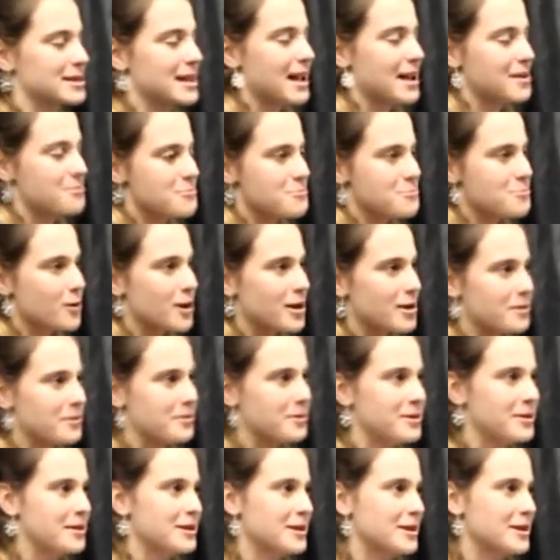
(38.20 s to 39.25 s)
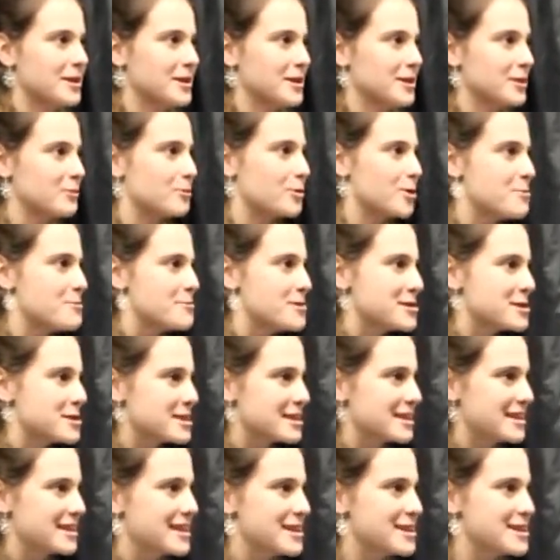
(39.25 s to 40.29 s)
get feedback from industry
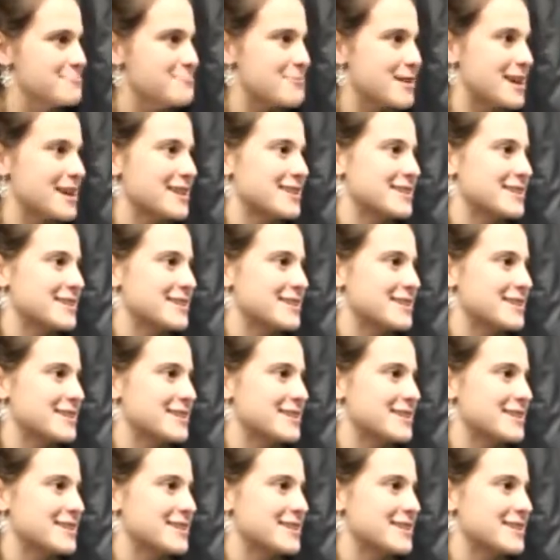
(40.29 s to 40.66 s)
professionals as they're